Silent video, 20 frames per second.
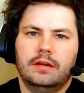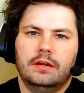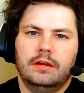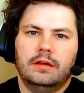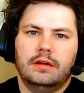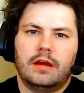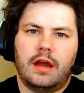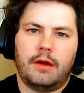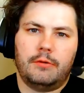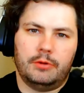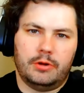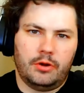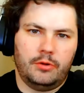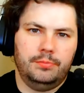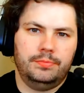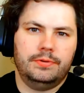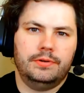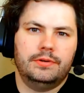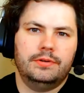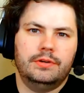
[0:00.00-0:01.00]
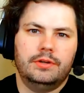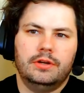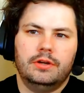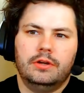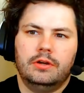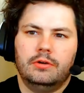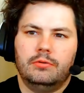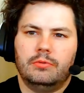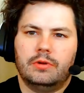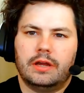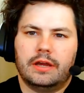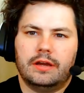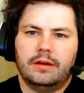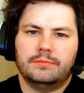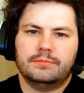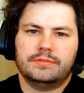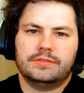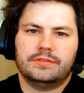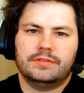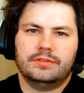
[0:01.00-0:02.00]
I would hope, when it comes
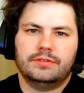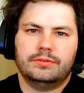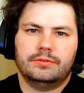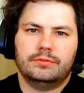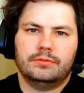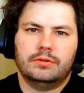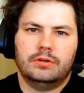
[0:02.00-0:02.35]
to